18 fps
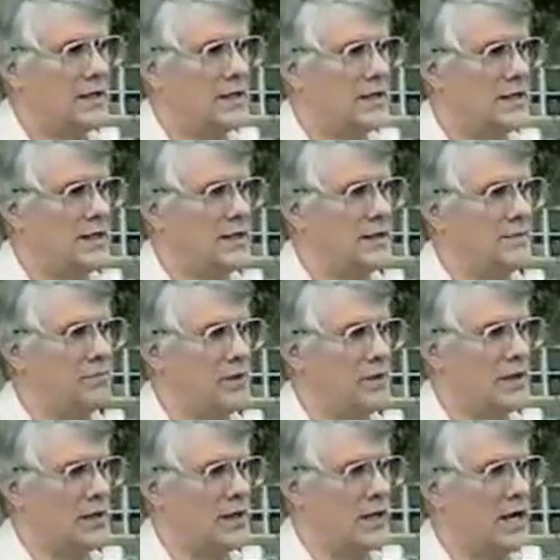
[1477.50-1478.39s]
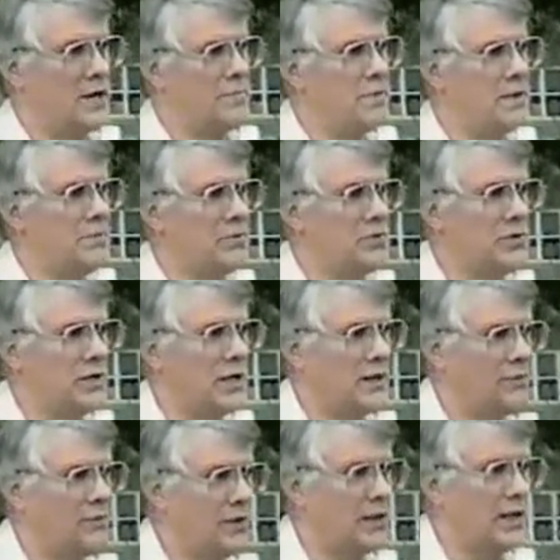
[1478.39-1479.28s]
Um, a lot of people do
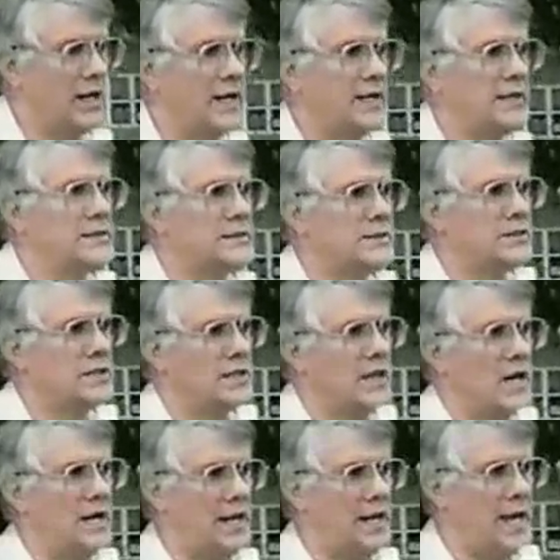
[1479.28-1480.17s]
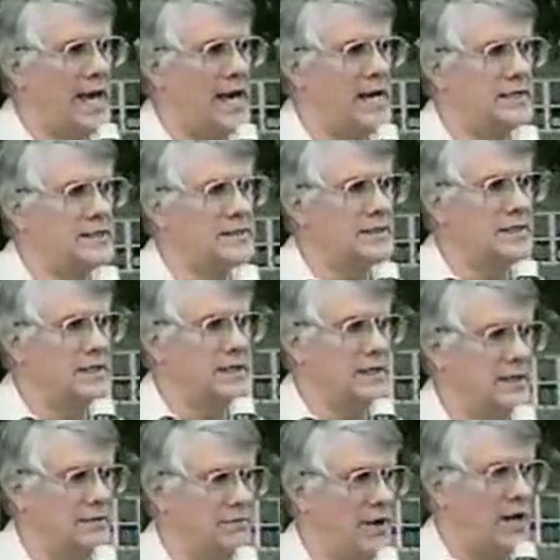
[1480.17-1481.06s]
not realize Saddam has
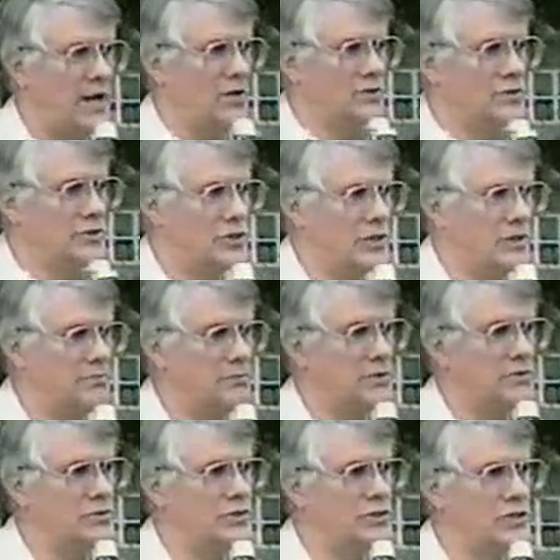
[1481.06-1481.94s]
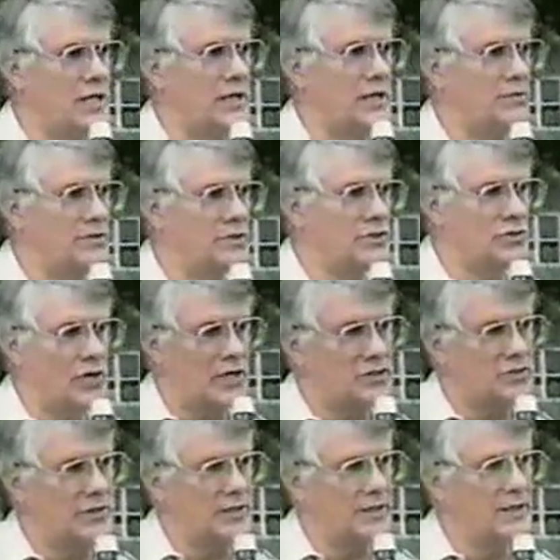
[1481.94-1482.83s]
the uh, viral germ through genetic
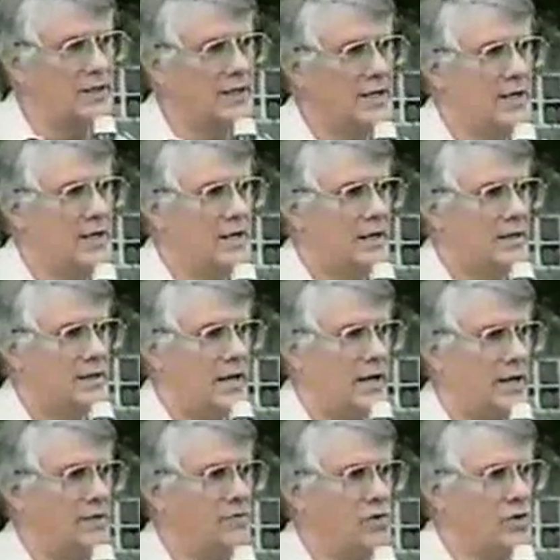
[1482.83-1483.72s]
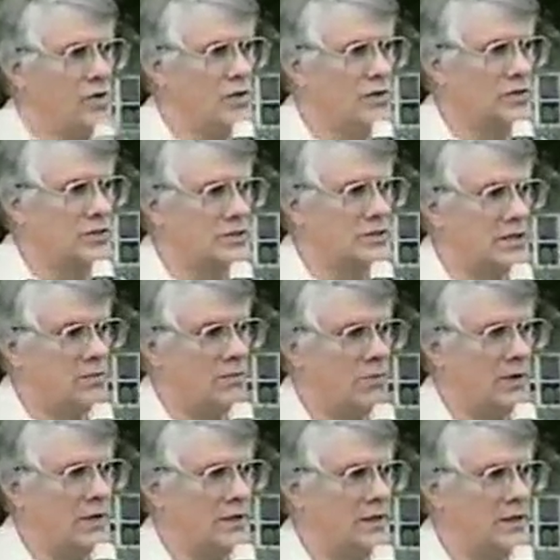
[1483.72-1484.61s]
restructuring, that if he uses
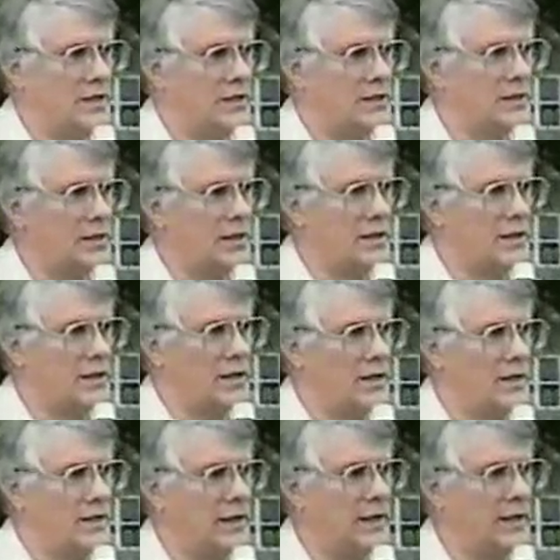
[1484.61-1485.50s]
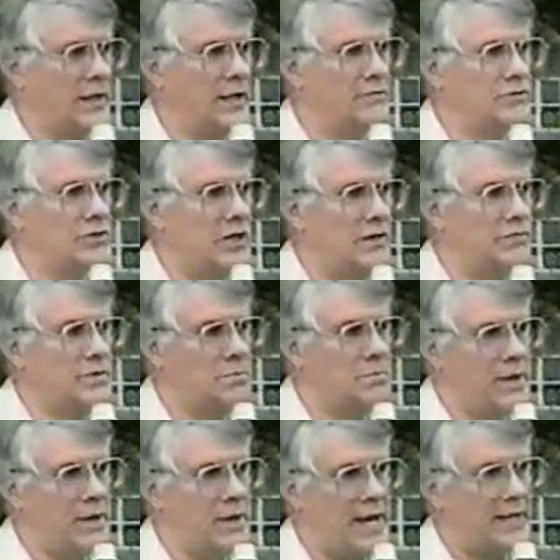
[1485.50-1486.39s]
it, one, uh, uh, it lives off
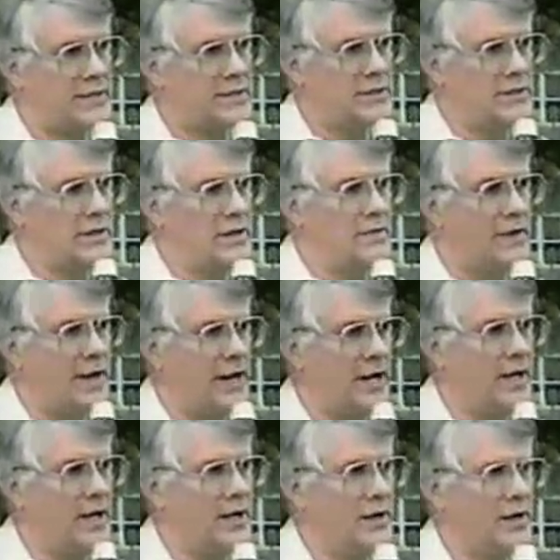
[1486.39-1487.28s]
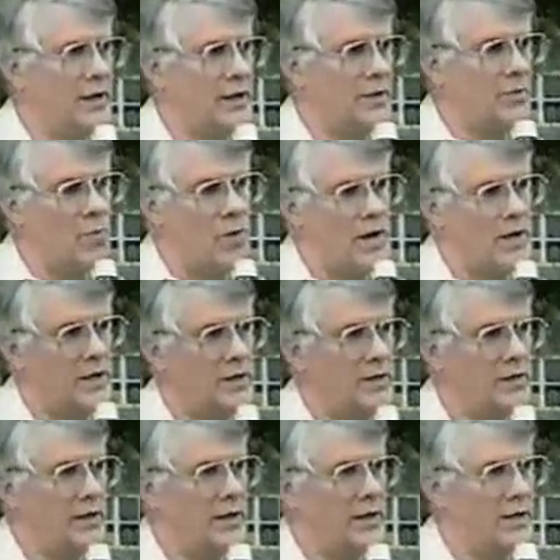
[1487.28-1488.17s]
the bacteria of air and
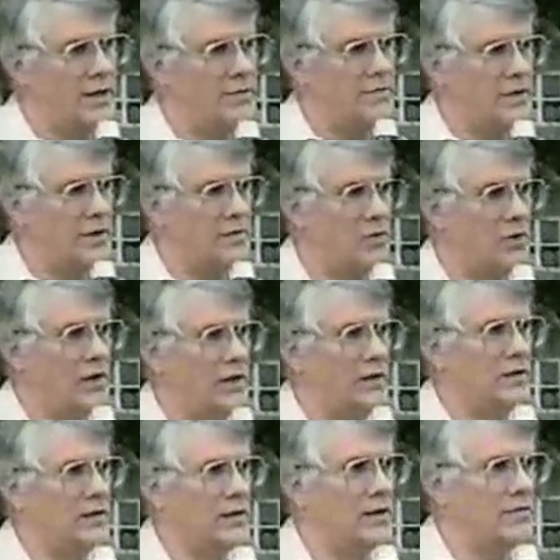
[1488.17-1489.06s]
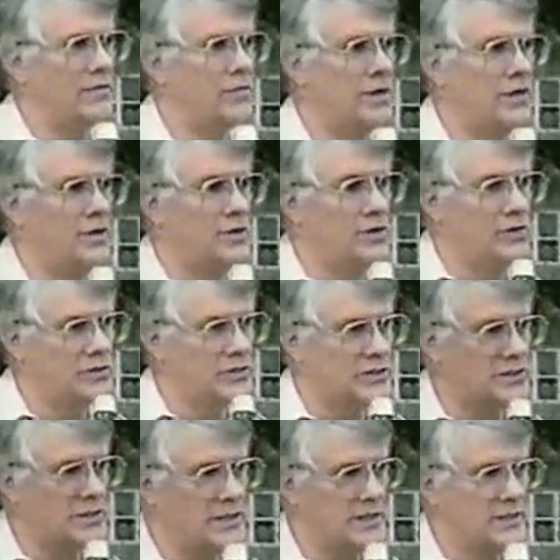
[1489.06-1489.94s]
water and even of oil, and if he
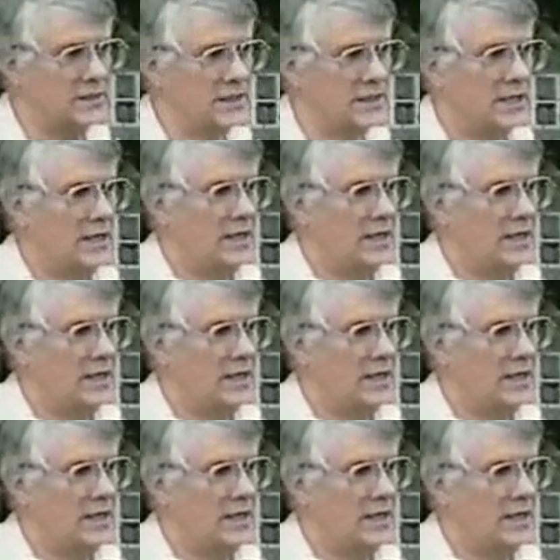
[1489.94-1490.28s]
uses this,